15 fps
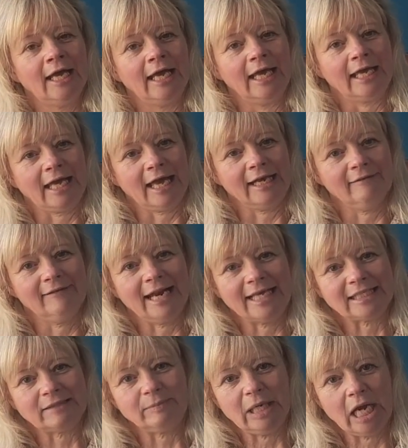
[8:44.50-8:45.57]
it kind of
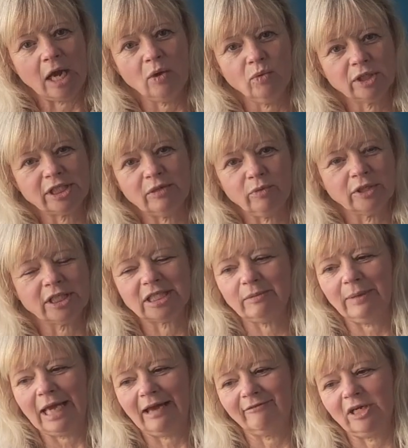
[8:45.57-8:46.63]
lets me know what it wants to
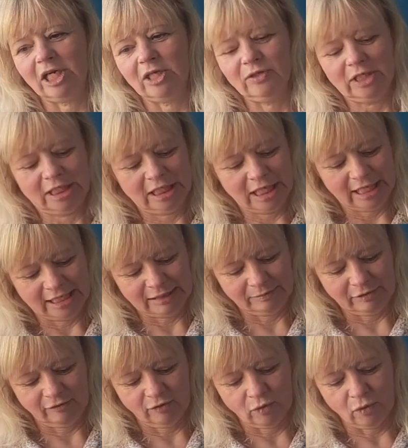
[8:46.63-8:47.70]
be. I've alluded to this
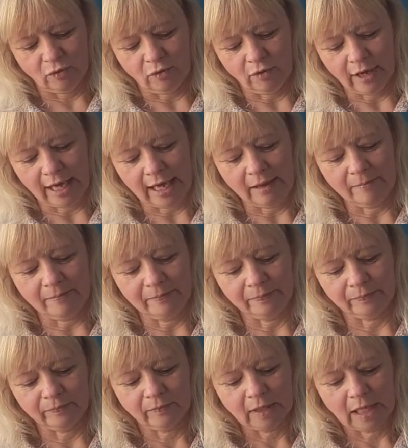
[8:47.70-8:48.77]
before. And
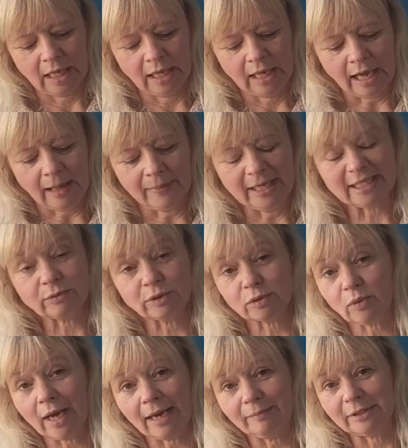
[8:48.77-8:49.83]
this was
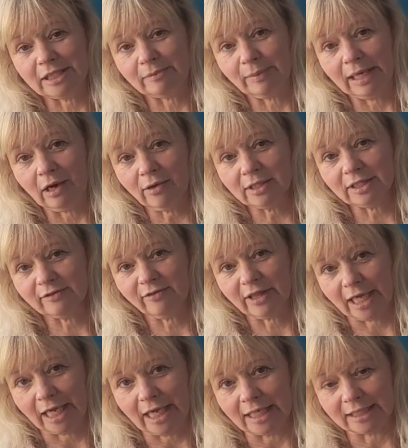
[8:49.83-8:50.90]
quite happy to be lots of
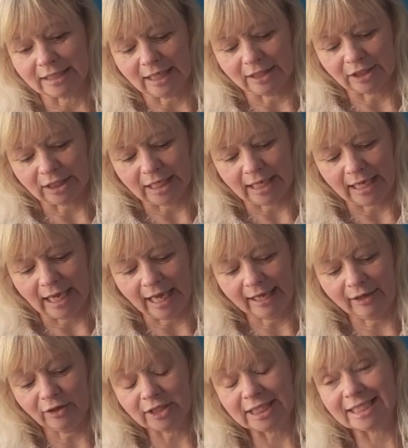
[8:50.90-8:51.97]
things, actually. I
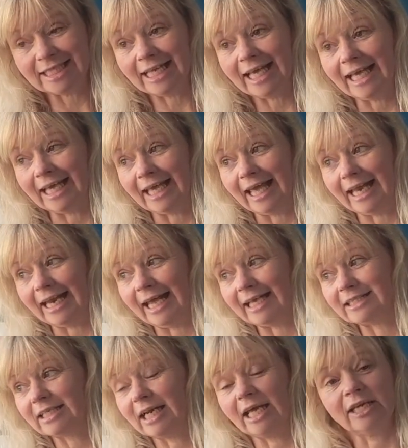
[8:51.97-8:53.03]
could see in
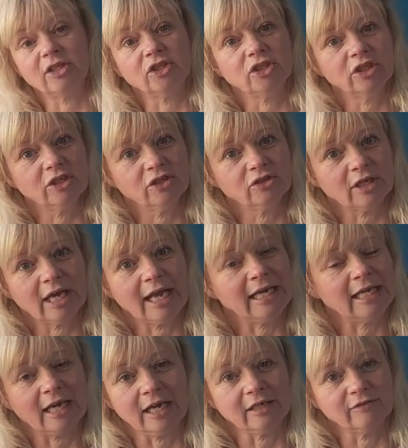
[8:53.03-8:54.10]
it like a shirt,
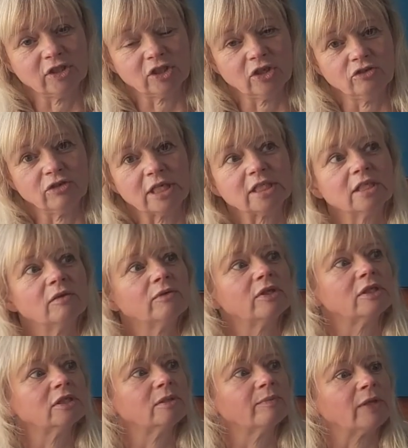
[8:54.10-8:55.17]
any kind of shirt dress. So
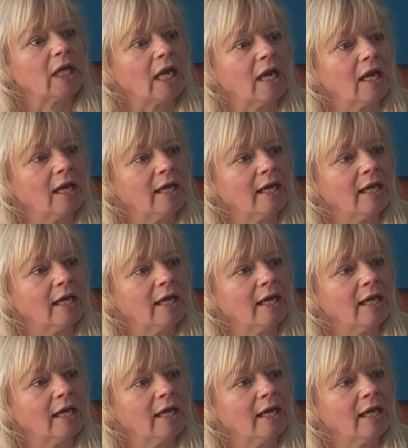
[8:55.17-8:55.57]
something